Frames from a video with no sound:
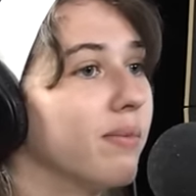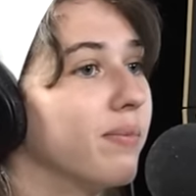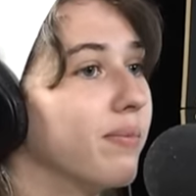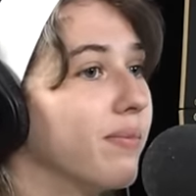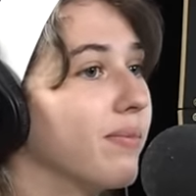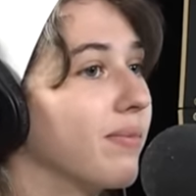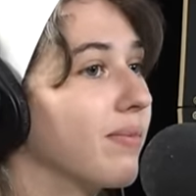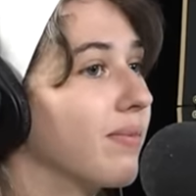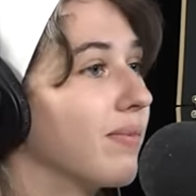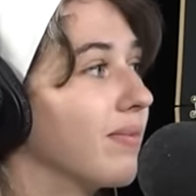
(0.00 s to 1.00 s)
Yeah.
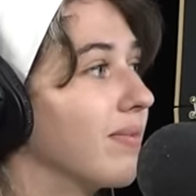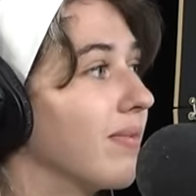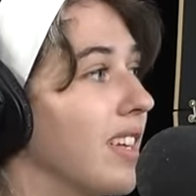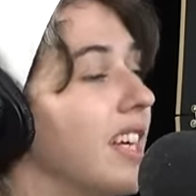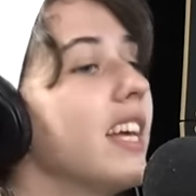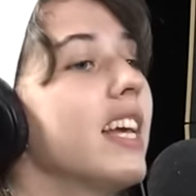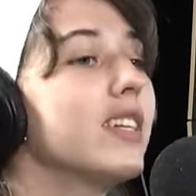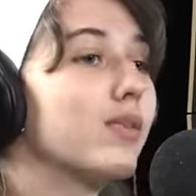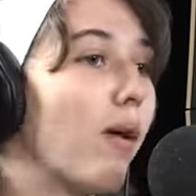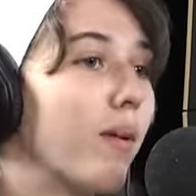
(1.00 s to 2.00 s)
Would you go to
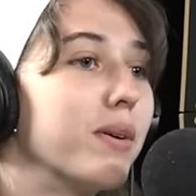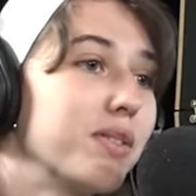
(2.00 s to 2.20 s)
Kura